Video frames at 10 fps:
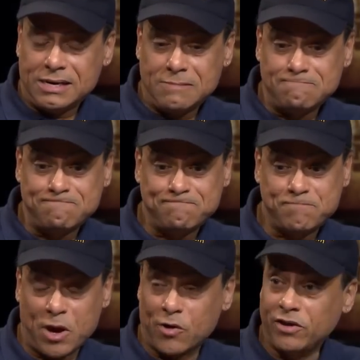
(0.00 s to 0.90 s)
Um,
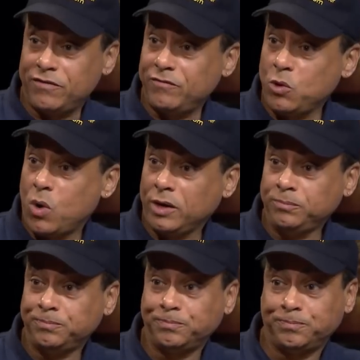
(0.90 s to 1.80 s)
Area
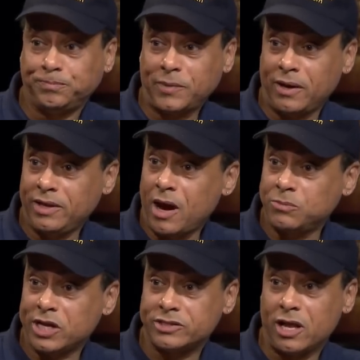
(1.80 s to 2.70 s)
fifty-one, and the
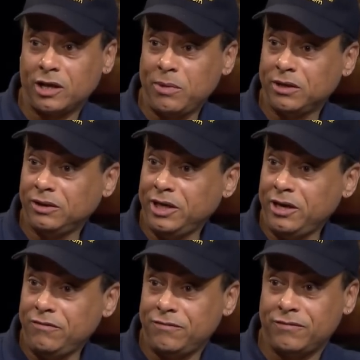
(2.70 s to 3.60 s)
object telling me to
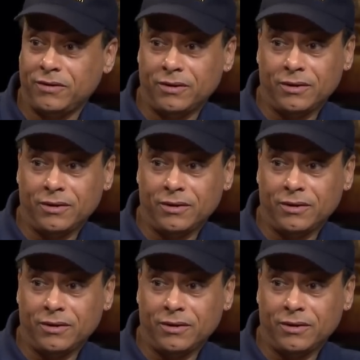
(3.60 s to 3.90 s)
leave,